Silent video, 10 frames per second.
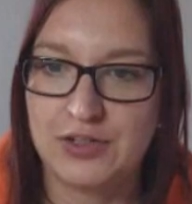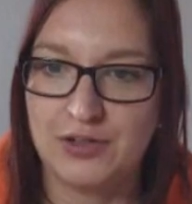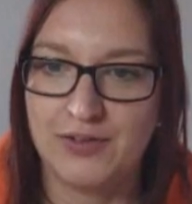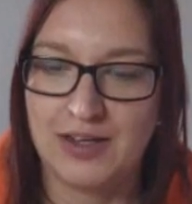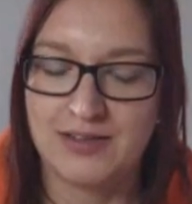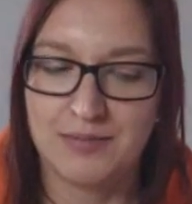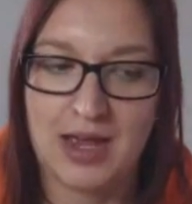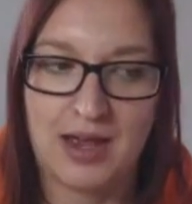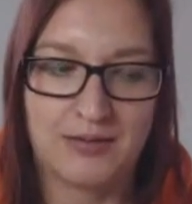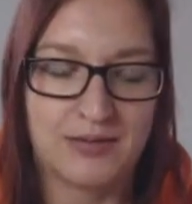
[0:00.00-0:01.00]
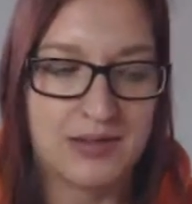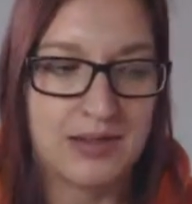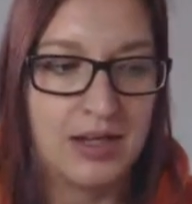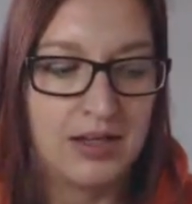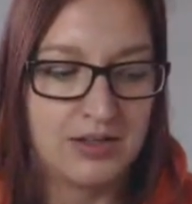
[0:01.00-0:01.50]
two thousand
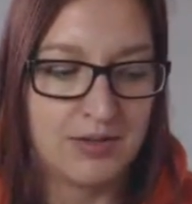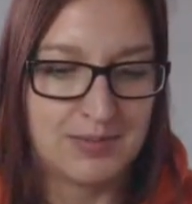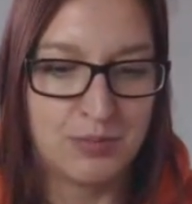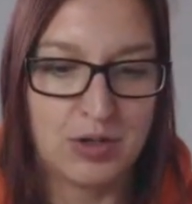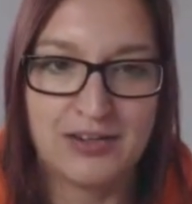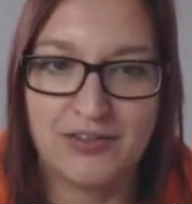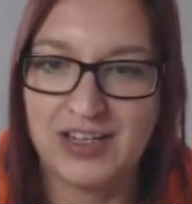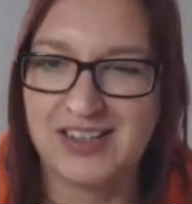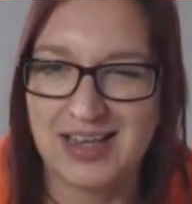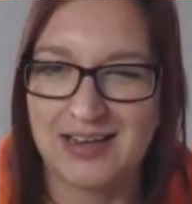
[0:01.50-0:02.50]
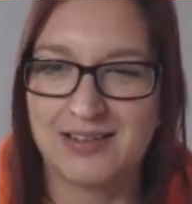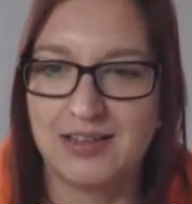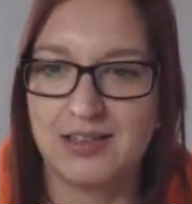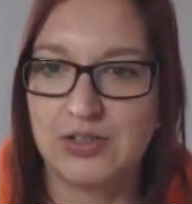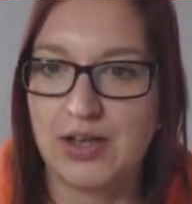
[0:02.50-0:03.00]
pounds. So it's more like fixed
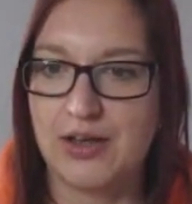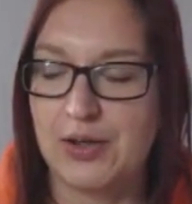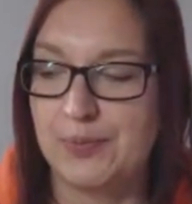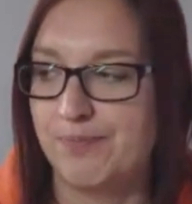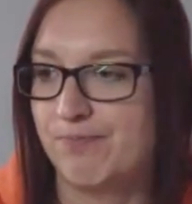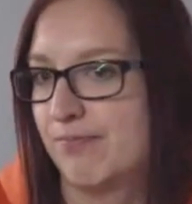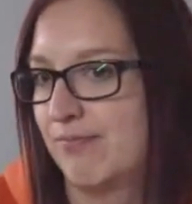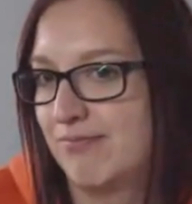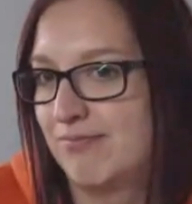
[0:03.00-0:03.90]
assets. Um,